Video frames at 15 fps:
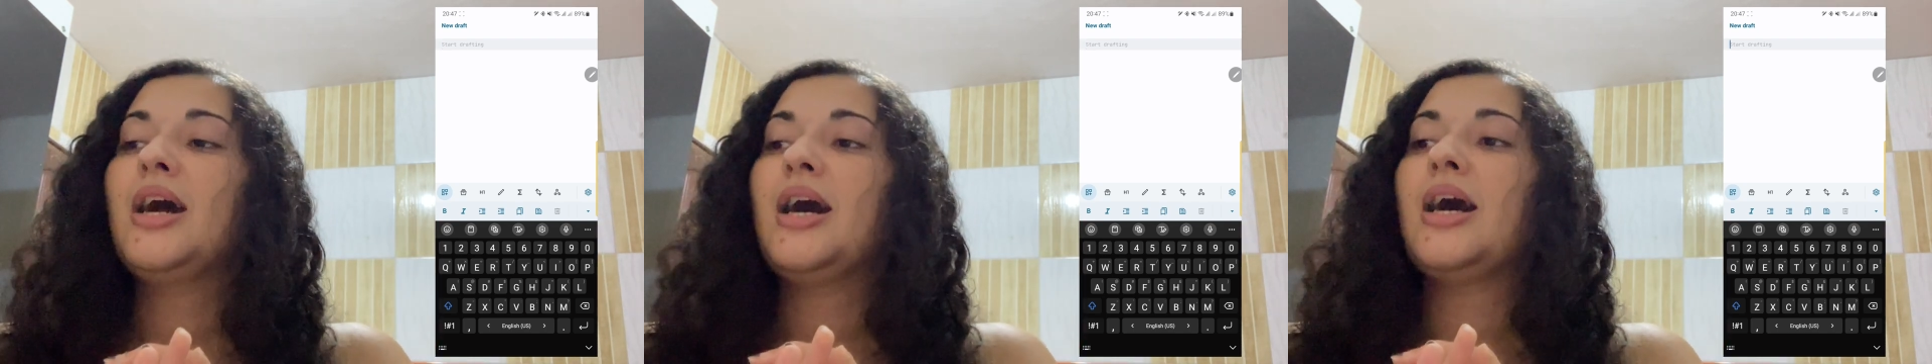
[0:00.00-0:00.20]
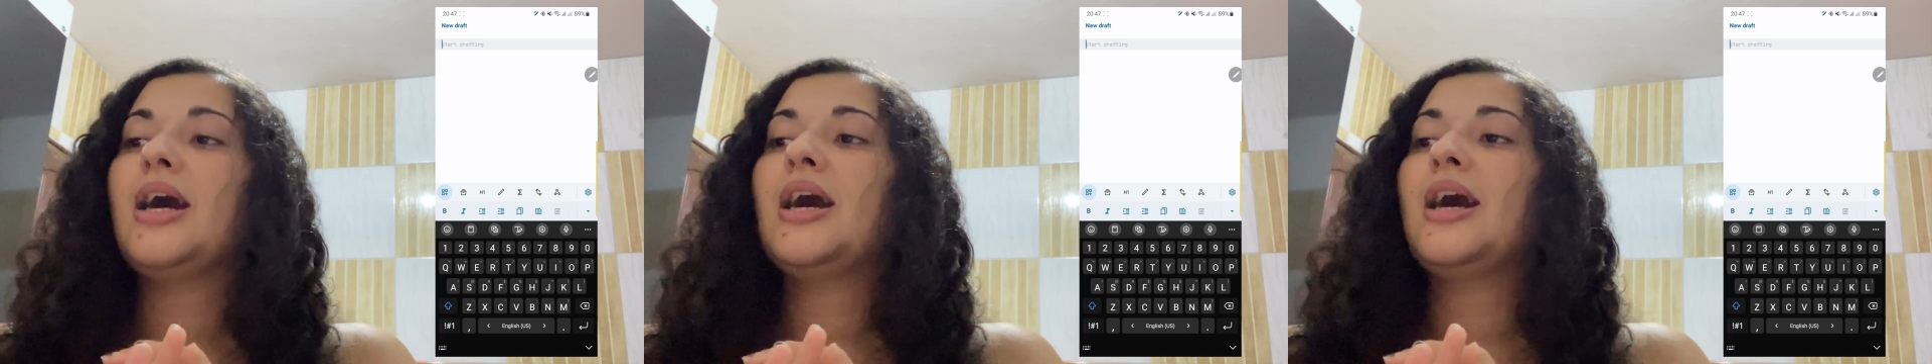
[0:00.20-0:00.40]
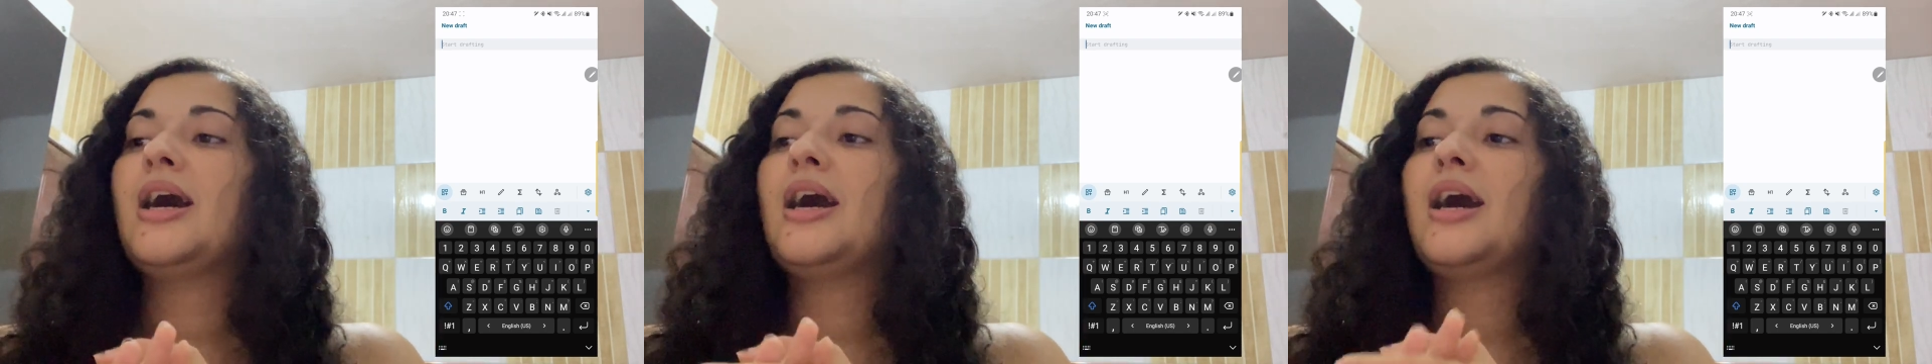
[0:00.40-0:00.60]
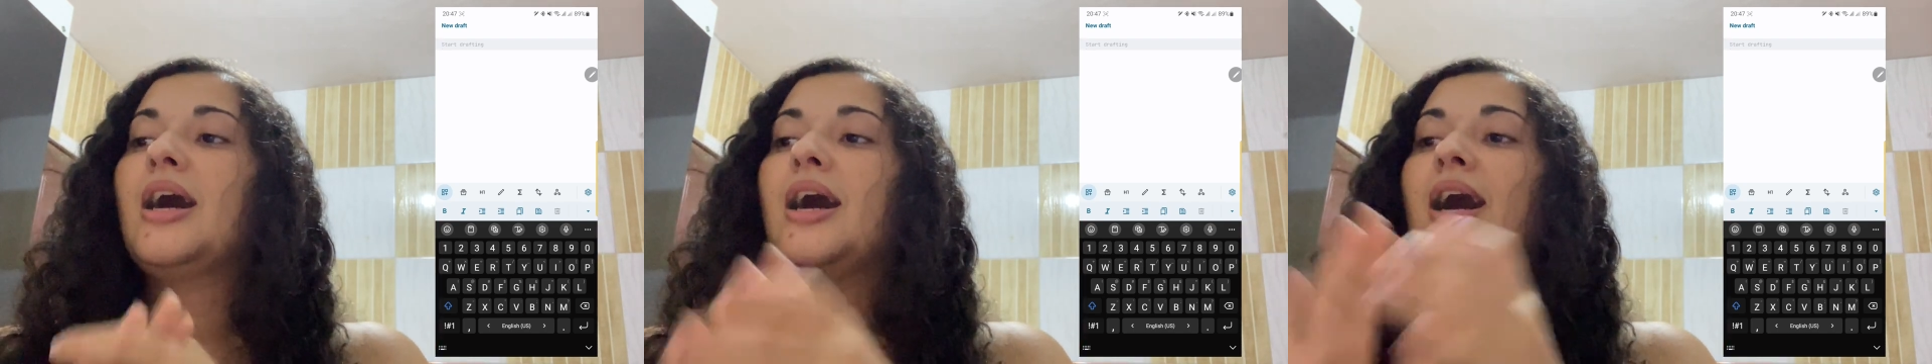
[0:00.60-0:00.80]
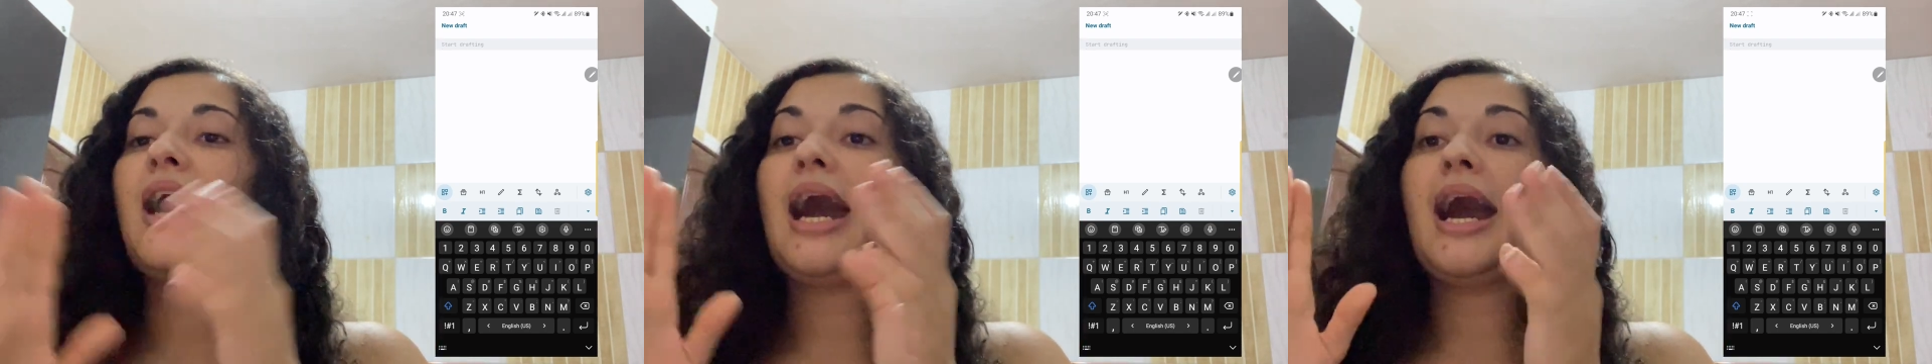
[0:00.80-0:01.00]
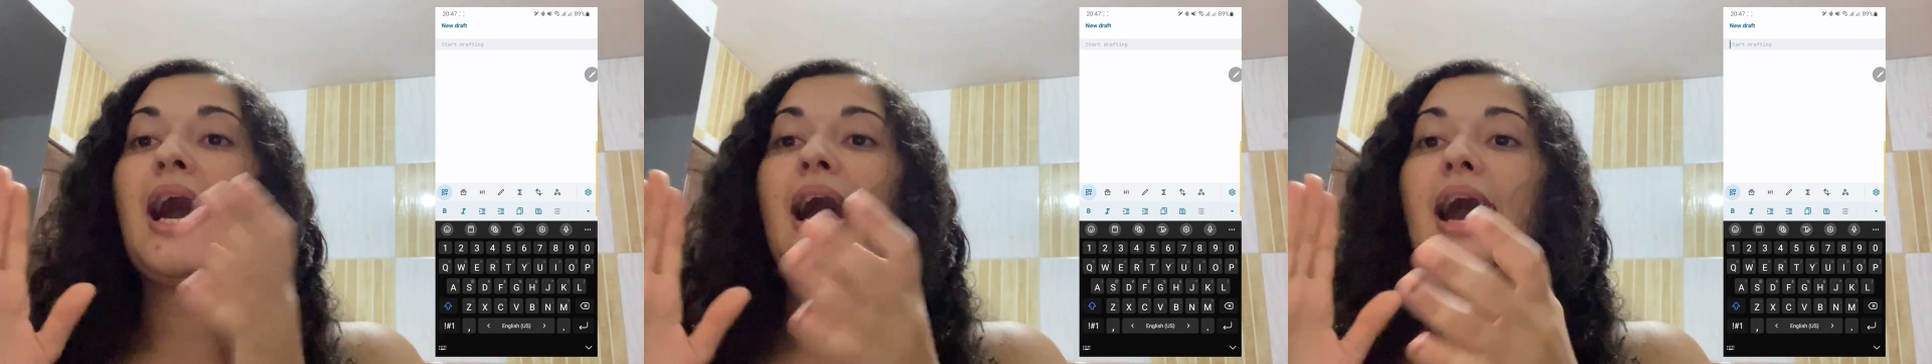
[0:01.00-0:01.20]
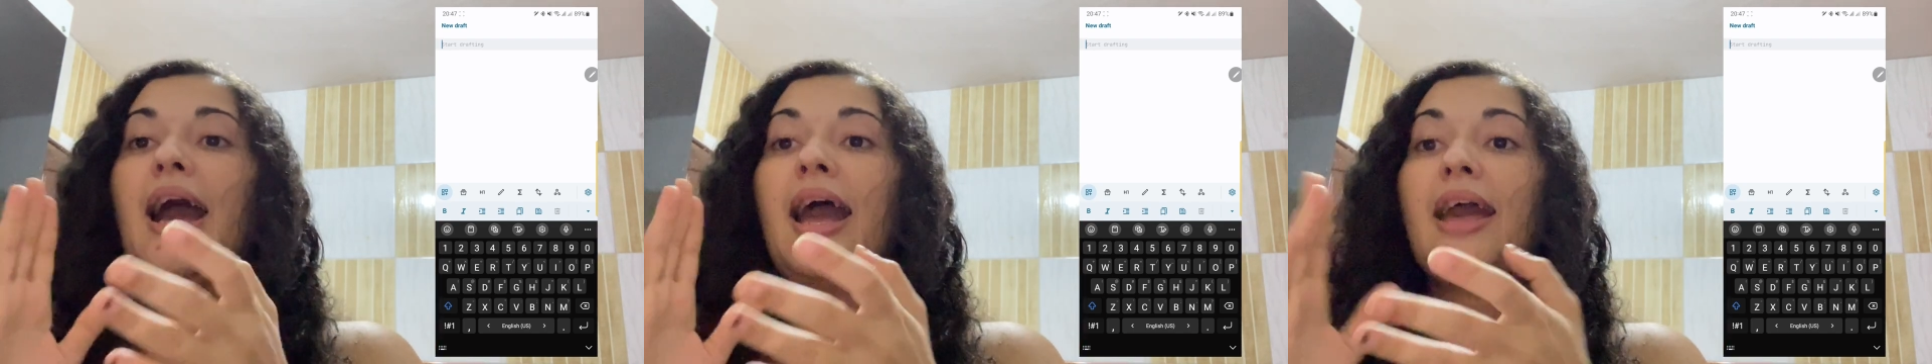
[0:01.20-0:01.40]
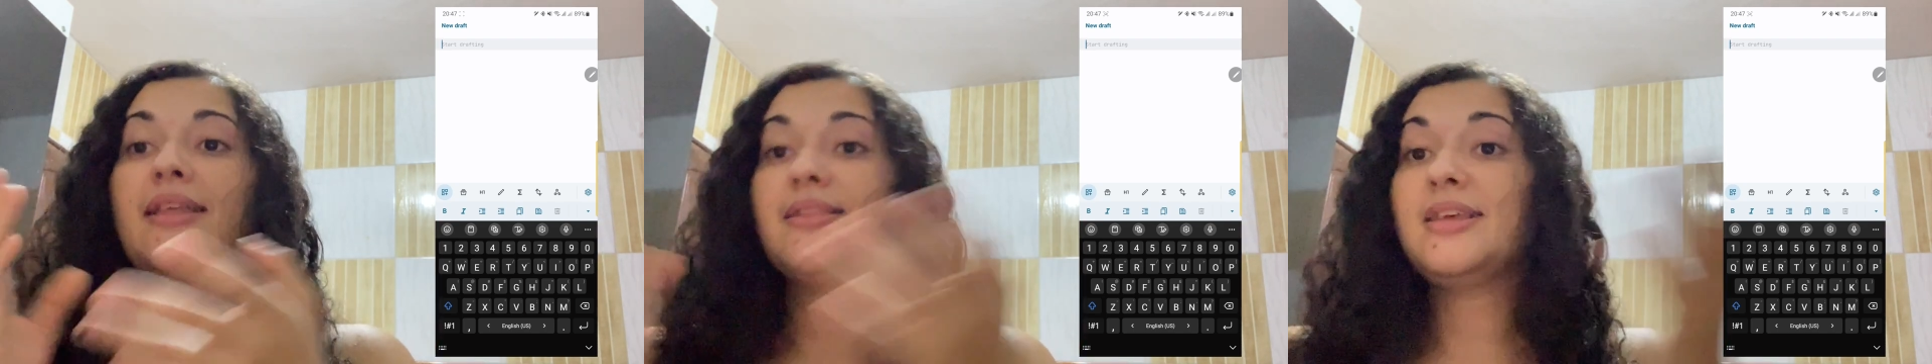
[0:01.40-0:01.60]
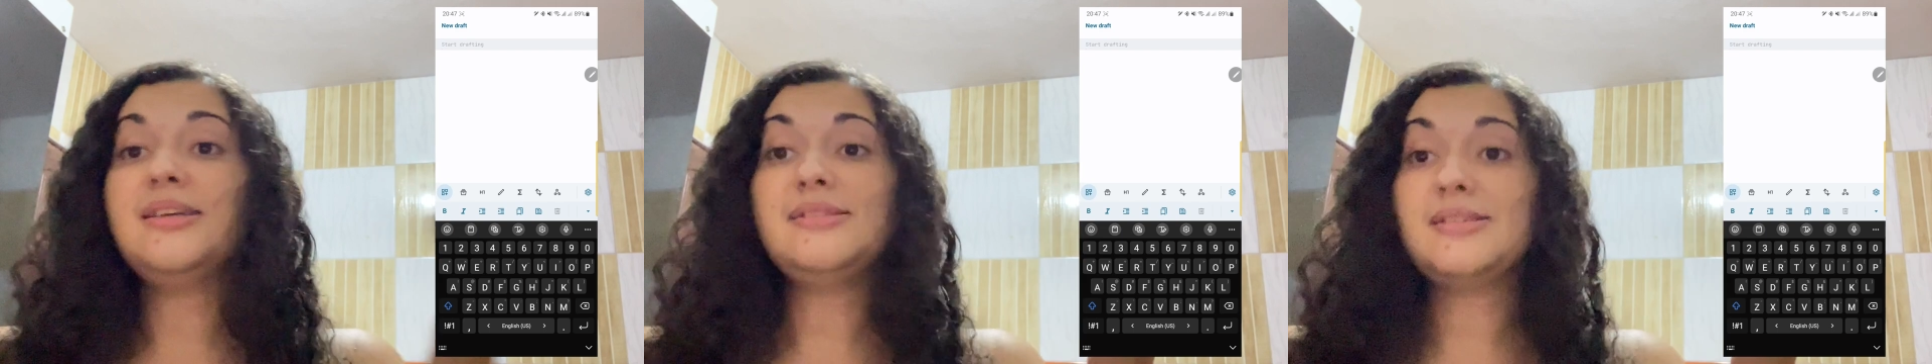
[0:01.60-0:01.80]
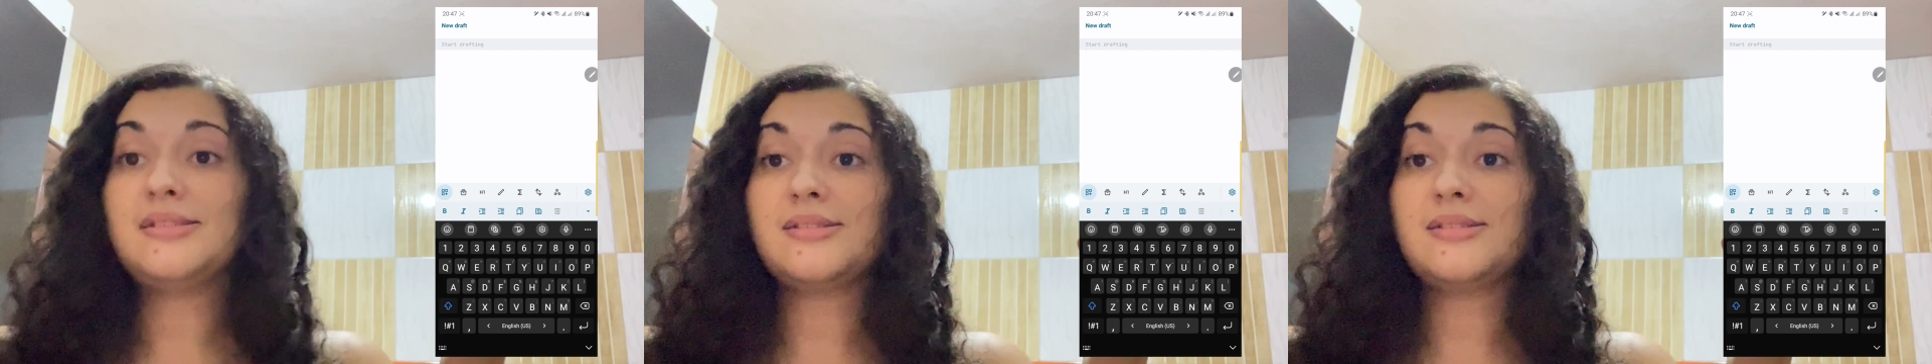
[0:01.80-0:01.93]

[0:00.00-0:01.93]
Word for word: Uh, this